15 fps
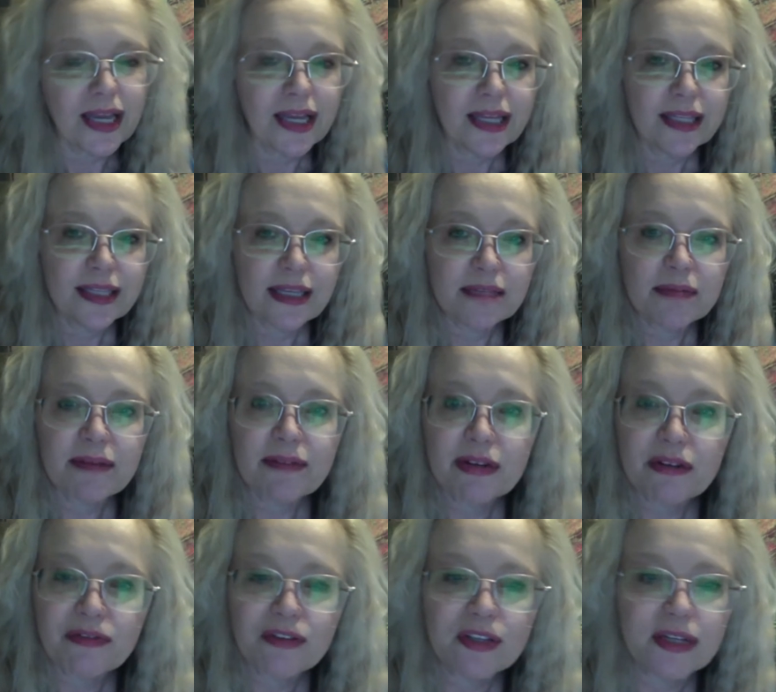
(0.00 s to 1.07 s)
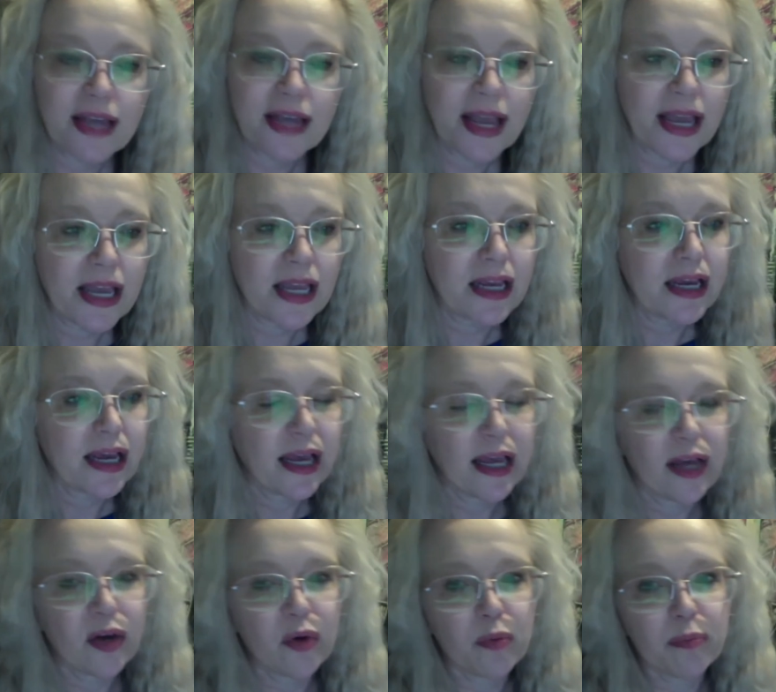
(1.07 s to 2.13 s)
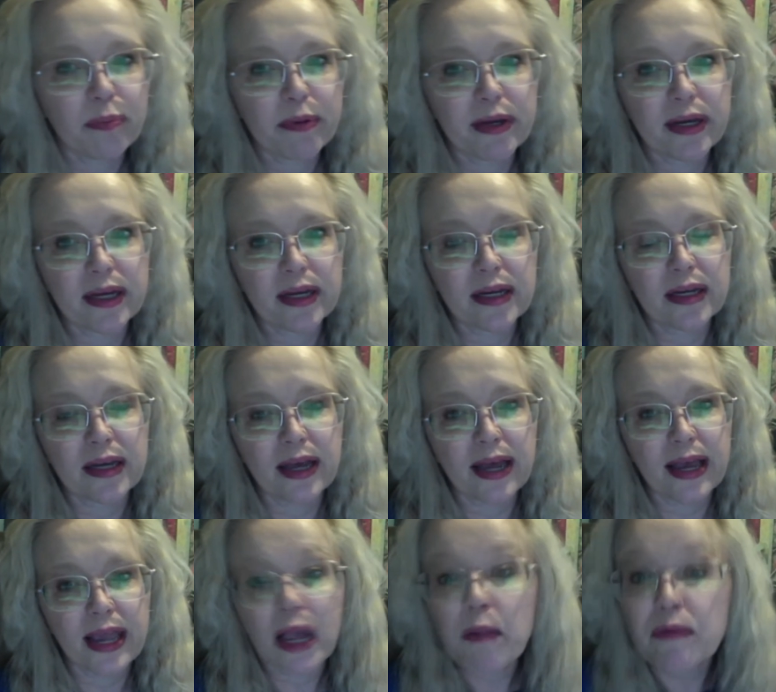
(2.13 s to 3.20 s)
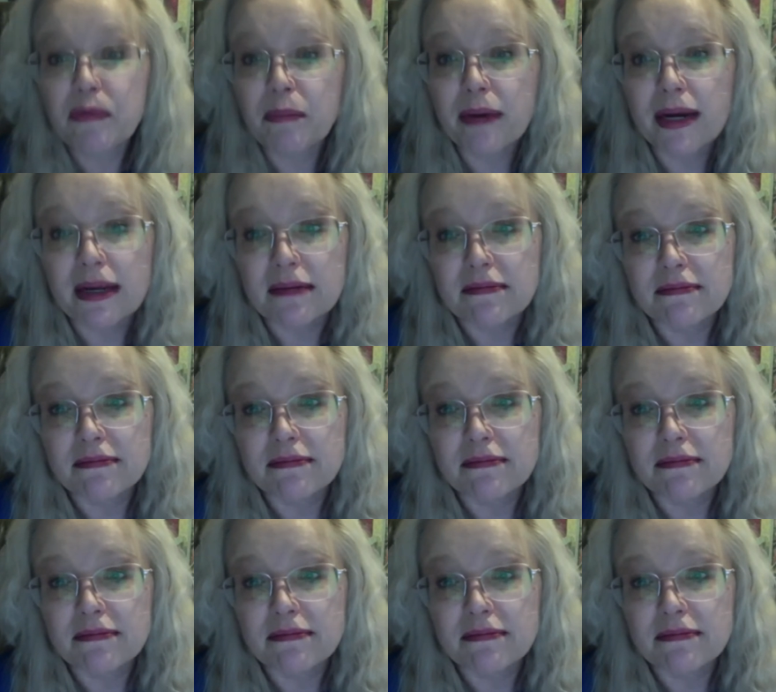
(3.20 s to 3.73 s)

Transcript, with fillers: that's my video for the day. I hope I help somebody.